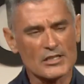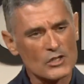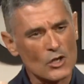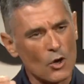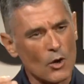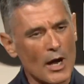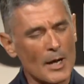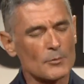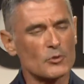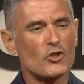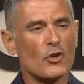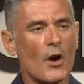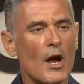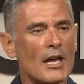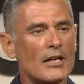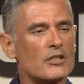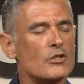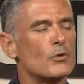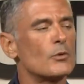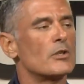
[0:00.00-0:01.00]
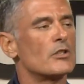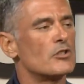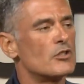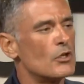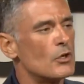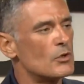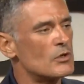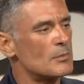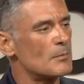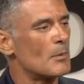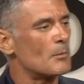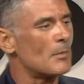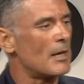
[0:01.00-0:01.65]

And so I'm trying to induce